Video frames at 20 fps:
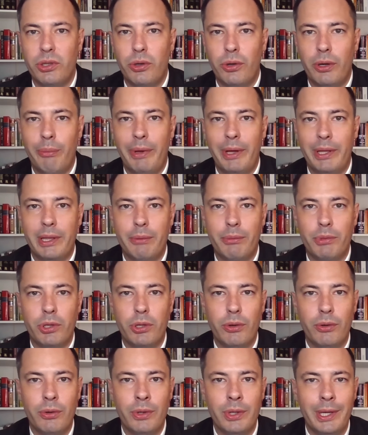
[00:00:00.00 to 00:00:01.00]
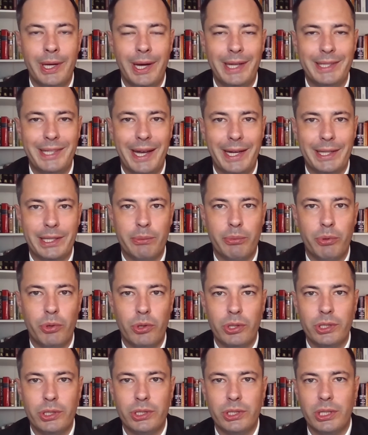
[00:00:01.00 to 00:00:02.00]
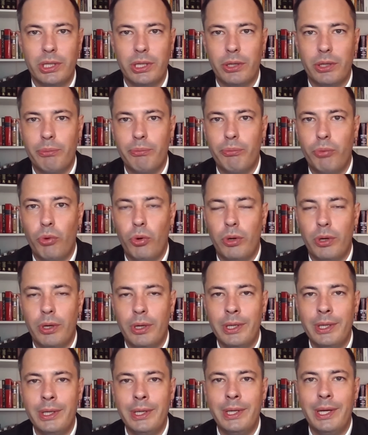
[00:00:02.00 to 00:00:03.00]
in order to make them go attack the Polish border.